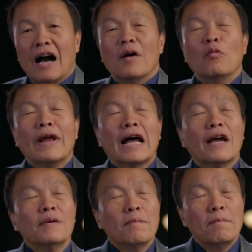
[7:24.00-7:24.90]
When
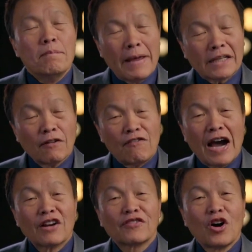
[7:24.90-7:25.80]
I met the
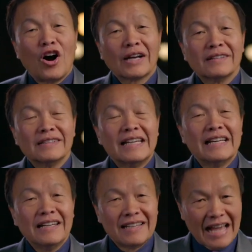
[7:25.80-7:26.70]
Father of God
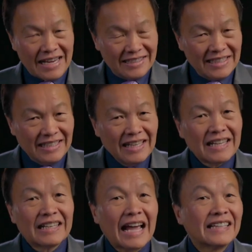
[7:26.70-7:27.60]
in
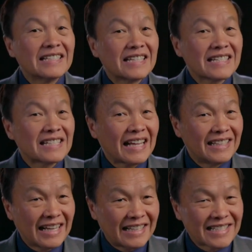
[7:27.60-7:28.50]

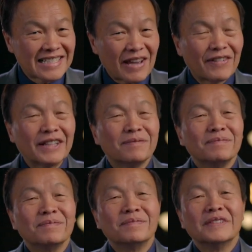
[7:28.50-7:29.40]
1996-1997,
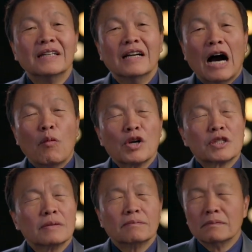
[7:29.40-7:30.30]
I
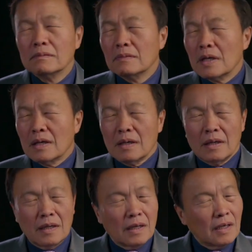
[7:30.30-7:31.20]
was
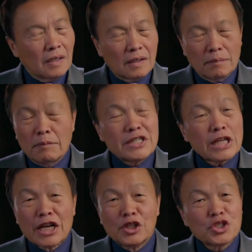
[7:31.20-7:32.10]

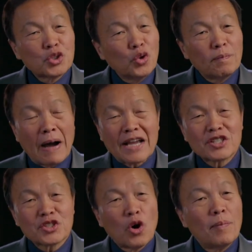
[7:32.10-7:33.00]
misunderstood by
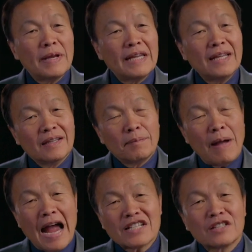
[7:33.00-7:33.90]
so many
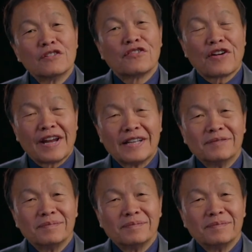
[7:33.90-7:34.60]
pastor friends,